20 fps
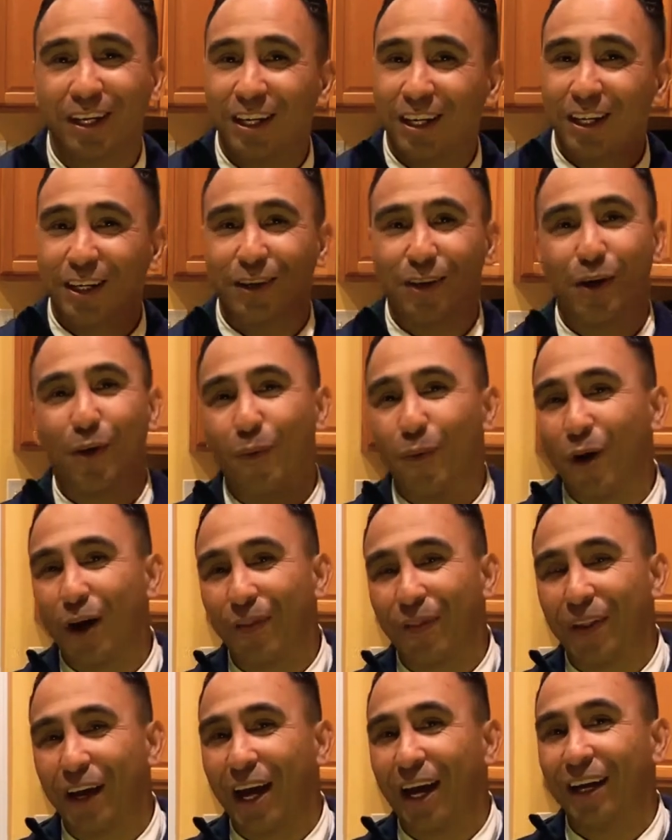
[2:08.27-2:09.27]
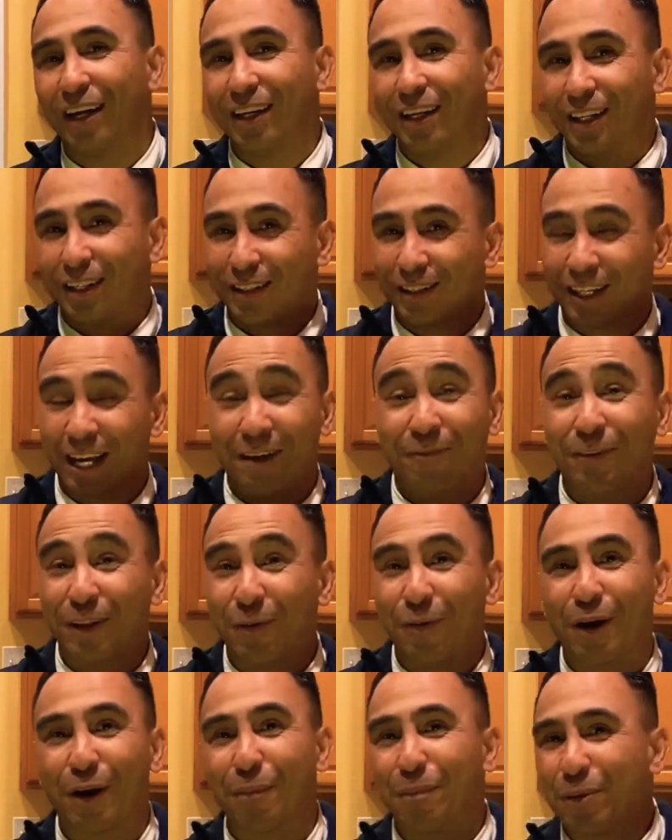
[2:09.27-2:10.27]
Don't want that. Definitely
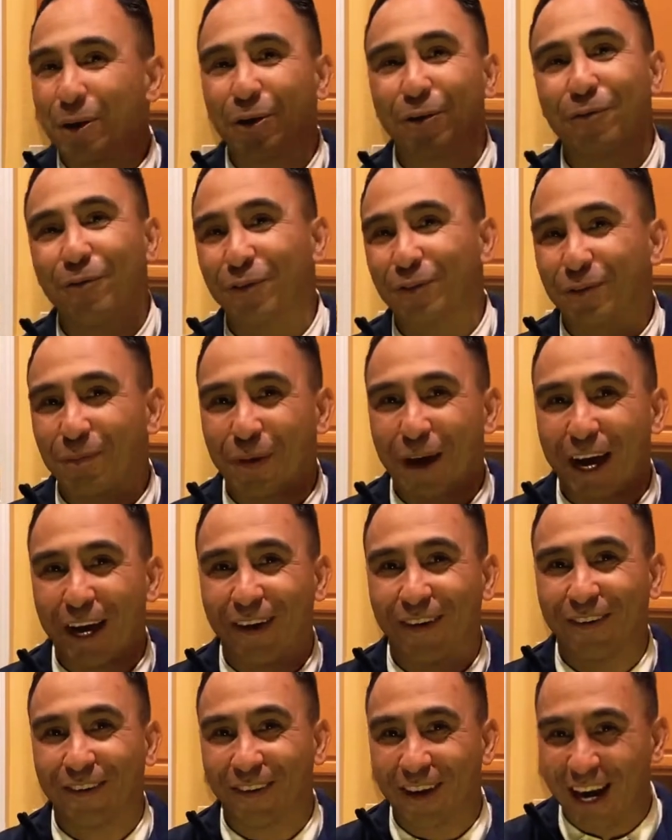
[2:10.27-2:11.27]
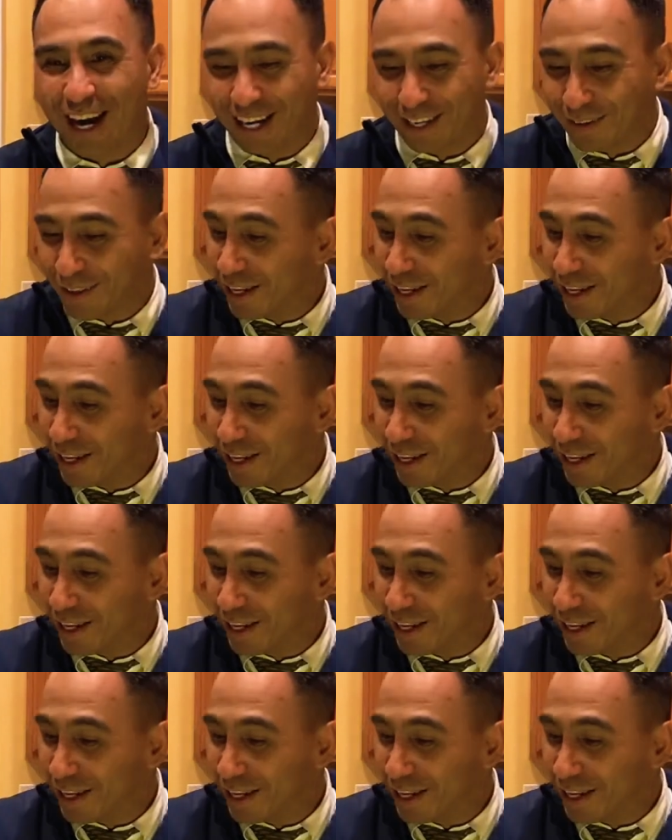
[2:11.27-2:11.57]
want a beautiful smile, right?